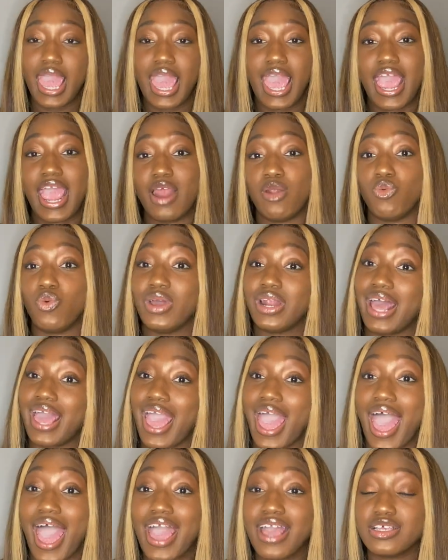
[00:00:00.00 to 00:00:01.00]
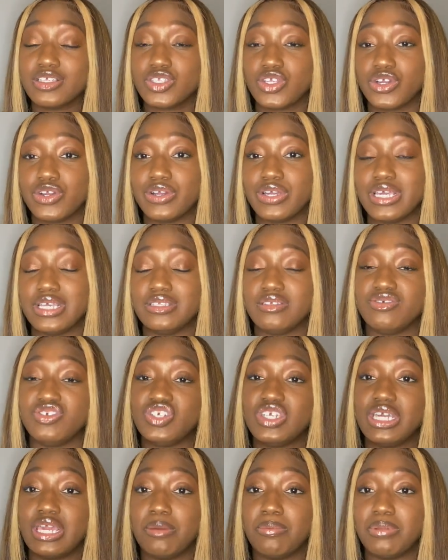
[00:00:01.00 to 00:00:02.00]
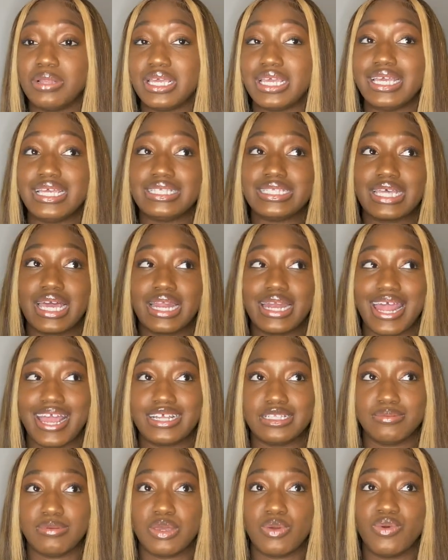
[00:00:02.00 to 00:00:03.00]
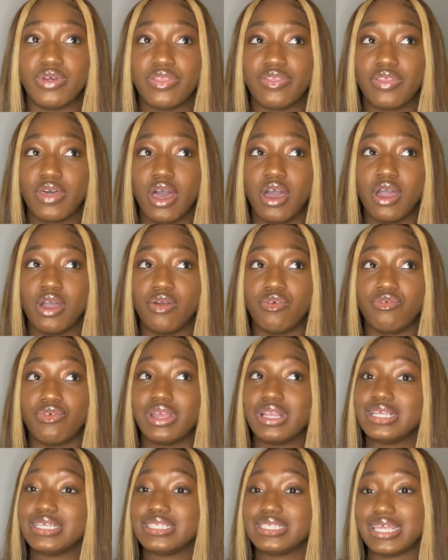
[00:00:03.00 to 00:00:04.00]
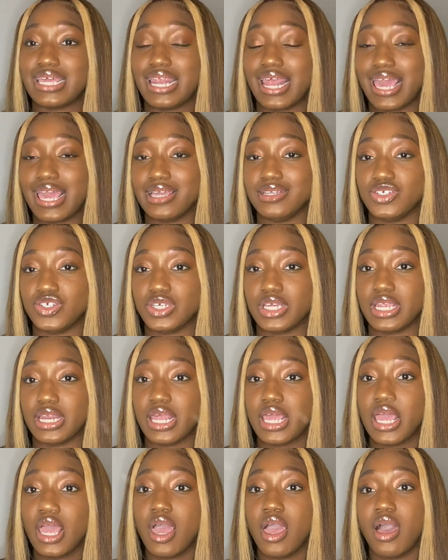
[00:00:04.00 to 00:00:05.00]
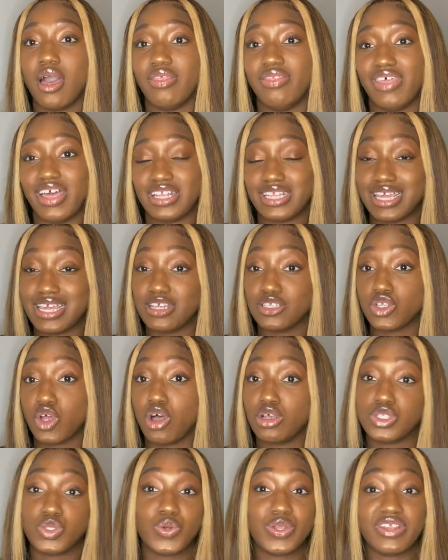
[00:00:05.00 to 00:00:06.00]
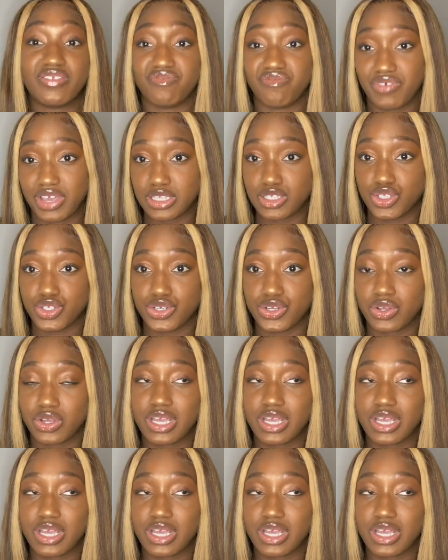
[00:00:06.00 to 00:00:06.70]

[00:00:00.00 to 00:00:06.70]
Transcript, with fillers: And what I asked her is if she could please connect me with a real estate agent that is also an investor.